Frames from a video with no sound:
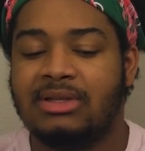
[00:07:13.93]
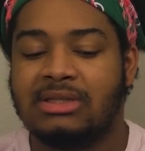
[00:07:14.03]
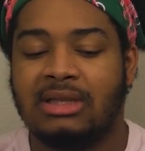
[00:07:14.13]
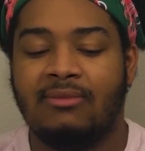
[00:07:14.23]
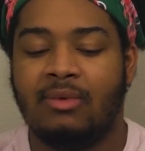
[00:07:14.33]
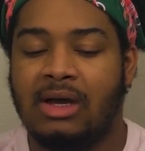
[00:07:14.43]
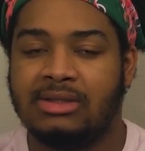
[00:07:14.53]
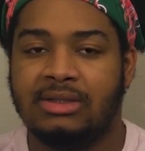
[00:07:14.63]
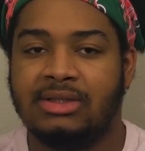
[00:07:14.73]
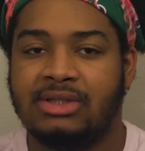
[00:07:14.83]
my
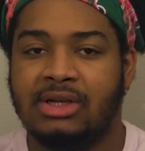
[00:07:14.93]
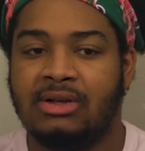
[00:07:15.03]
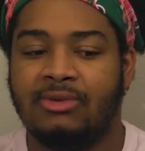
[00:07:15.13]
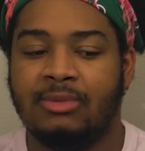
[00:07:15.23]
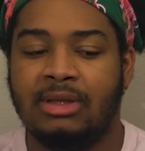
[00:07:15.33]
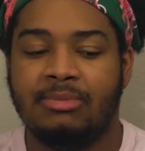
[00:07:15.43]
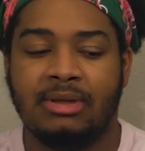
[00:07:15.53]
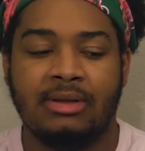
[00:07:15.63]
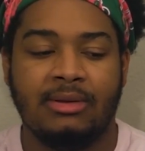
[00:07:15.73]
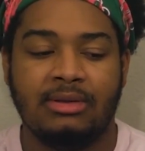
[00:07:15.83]
watching this show every week,
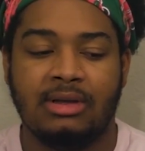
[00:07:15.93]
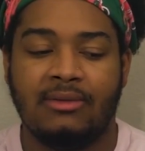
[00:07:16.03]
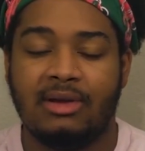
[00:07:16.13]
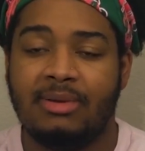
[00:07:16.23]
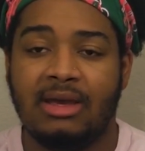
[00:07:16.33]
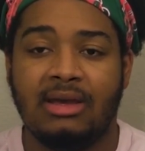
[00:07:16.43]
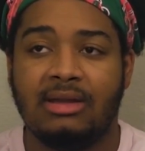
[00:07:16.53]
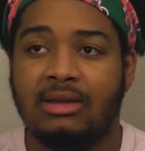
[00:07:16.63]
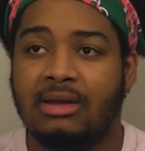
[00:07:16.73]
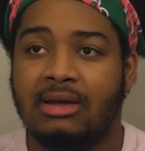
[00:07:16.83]
but if I'm
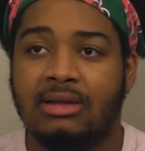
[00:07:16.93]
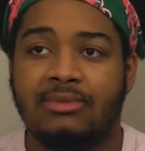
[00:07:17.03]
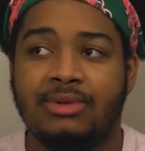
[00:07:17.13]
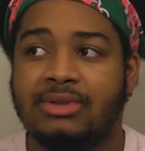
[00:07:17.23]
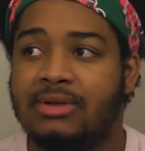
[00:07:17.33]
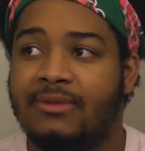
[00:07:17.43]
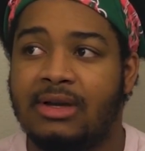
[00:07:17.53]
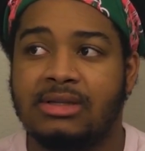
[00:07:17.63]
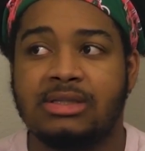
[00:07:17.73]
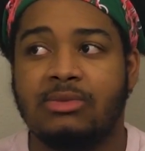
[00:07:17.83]
paying the Rooster
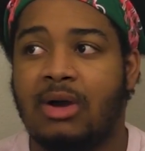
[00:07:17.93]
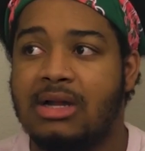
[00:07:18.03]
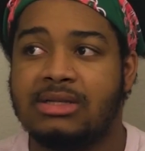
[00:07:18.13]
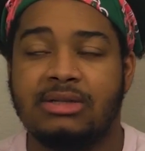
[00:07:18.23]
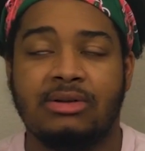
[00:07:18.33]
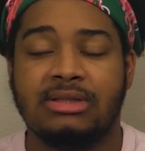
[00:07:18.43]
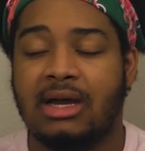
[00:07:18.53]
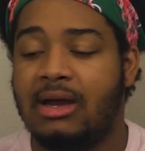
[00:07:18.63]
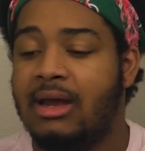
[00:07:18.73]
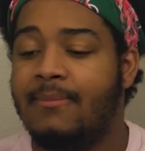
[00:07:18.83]
first to watch it on
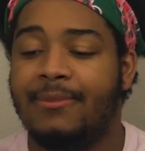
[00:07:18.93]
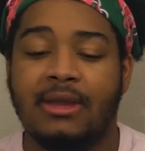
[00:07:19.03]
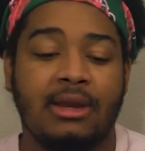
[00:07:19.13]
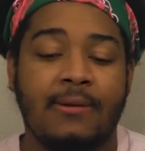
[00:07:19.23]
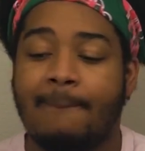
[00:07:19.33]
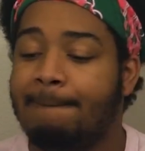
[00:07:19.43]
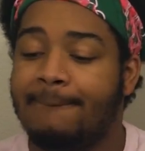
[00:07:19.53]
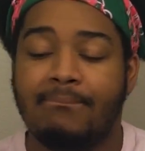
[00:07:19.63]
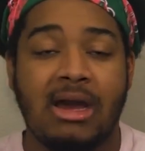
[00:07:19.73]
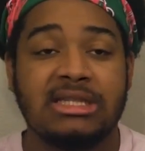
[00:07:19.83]
time, then
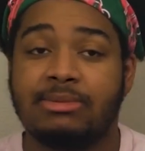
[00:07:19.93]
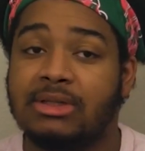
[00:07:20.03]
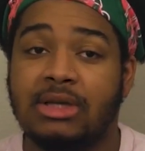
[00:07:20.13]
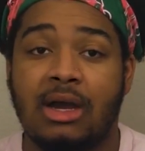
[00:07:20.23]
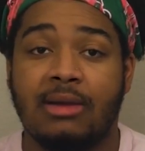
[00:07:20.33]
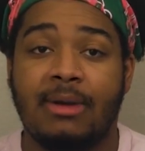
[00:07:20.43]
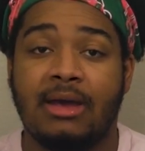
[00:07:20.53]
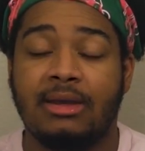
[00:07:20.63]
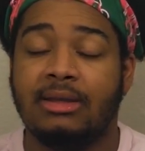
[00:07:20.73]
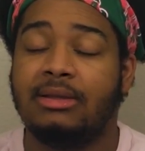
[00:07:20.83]
might as well talk
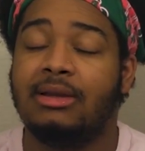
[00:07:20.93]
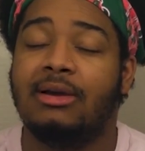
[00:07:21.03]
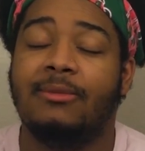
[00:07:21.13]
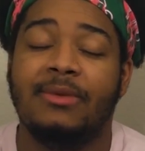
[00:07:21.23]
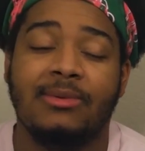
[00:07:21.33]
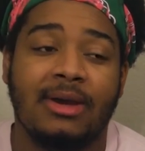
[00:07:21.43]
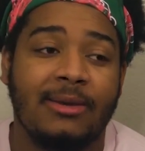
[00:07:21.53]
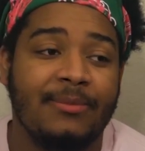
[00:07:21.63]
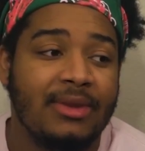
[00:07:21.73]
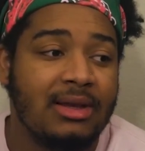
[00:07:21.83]
about it. Anyway,
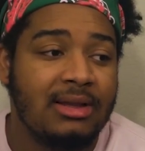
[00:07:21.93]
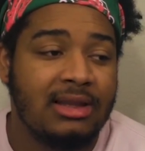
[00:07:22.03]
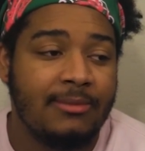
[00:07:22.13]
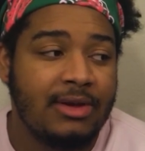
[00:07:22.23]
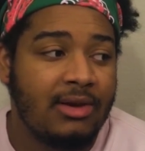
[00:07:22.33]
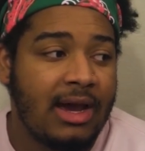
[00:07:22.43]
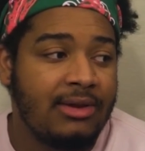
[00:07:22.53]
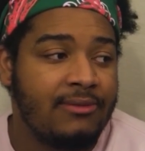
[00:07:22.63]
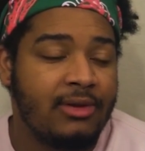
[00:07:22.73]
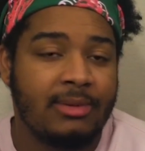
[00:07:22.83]
let me know, how do
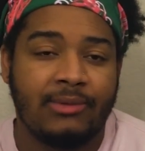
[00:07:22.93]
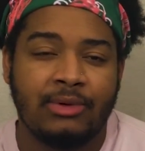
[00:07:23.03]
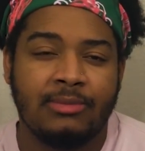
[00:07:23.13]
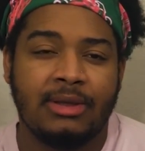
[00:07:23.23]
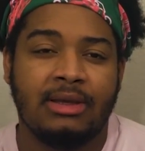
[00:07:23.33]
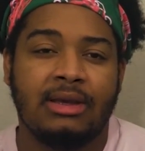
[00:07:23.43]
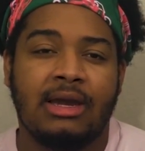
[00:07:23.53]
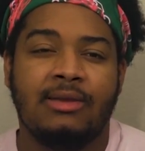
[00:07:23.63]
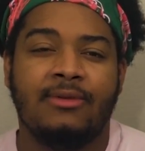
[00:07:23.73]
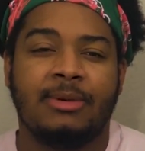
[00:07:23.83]
you feel about RWBY? How
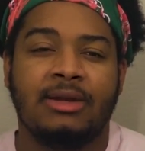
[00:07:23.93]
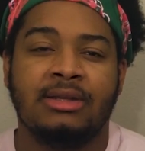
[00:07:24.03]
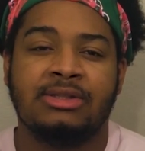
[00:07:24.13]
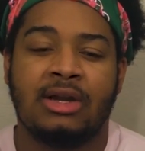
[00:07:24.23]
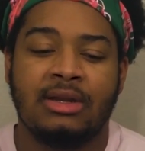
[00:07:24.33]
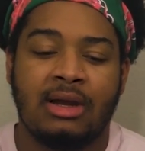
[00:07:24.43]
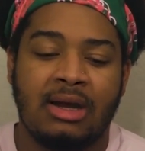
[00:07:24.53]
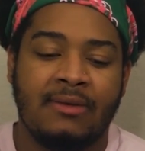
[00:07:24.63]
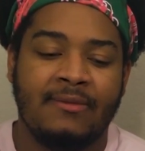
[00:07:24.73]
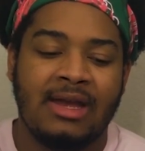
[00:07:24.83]
do you feel about starting
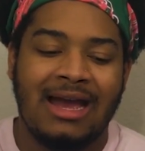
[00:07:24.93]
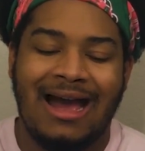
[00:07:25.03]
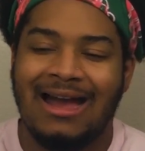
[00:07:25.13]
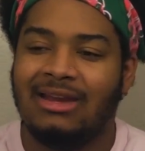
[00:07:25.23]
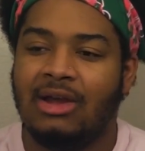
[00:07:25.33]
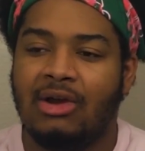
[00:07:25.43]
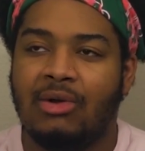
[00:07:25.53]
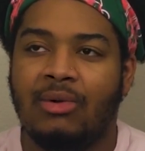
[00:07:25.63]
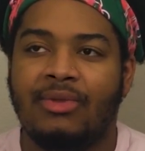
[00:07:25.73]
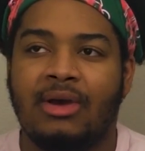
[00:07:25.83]
off? I
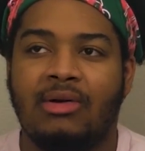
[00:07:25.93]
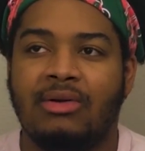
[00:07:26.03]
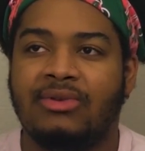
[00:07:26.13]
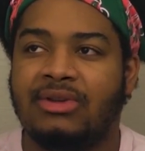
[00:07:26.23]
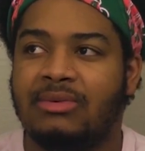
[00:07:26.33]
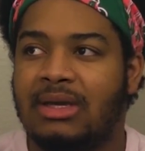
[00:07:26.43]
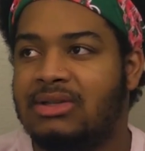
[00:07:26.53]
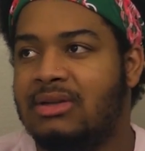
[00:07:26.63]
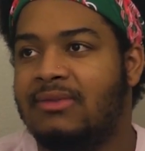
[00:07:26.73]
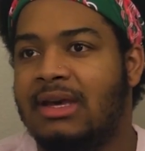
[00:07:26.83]
know the whole
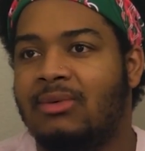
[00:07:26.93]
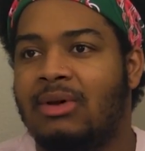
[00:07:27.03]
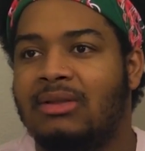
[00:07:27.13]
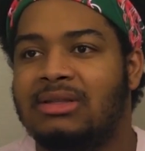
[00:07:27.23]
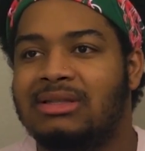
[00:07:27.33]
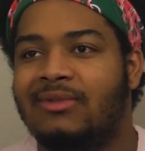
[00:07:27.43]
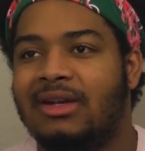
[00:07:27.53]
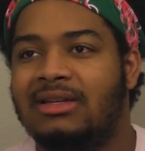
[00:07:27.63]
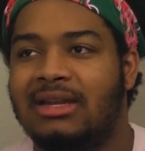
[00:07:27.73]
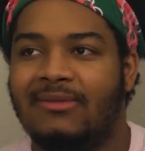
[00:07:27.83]
situation of like, well, this is
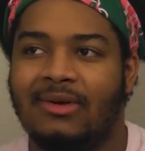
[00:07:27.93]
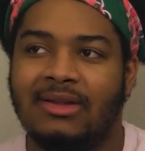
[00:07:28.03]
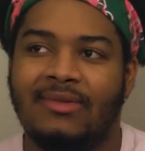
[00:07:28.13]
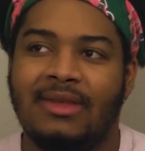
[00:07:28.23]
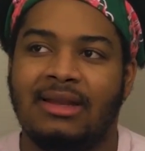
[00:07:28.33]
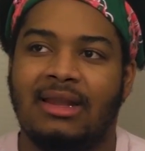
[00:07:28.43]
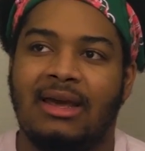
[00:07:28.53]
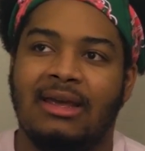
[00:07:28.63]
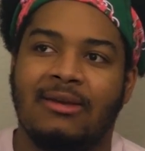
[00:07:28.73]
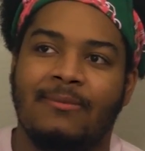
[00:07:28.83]
very different than
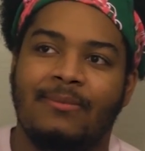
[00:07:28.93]
like